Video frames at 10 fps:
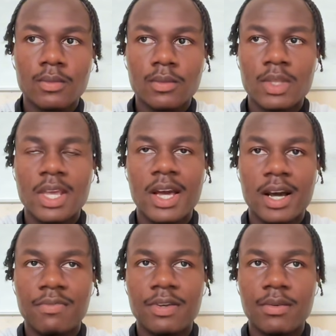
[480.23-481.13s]
Yeah,
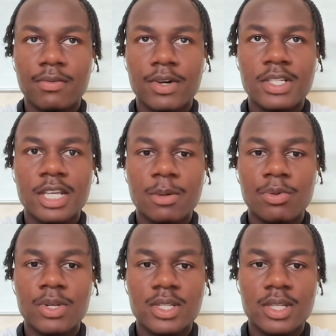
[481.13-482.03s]
I think first day of
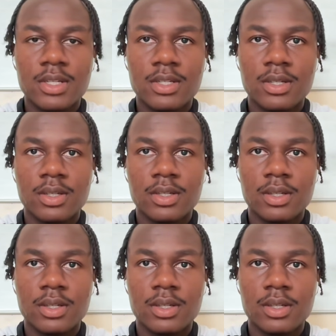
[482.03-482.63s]
pre-season,